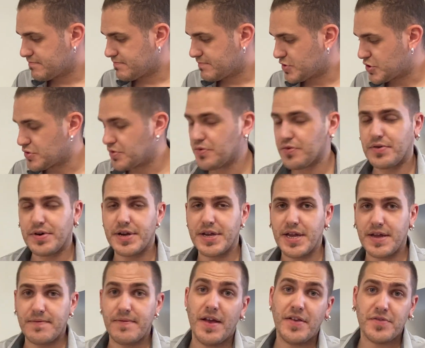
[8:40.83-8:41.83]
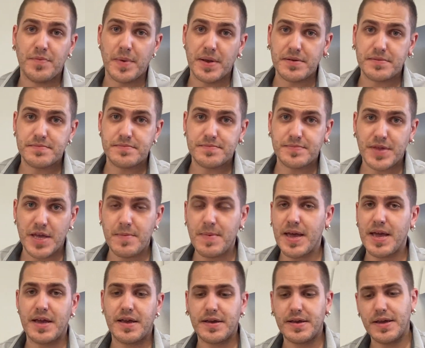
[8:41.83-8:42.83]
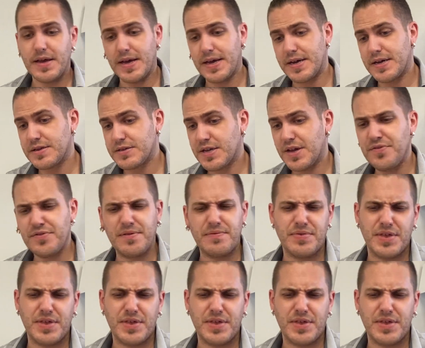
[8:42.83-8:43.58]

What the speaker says: jewelry investment. They make tons of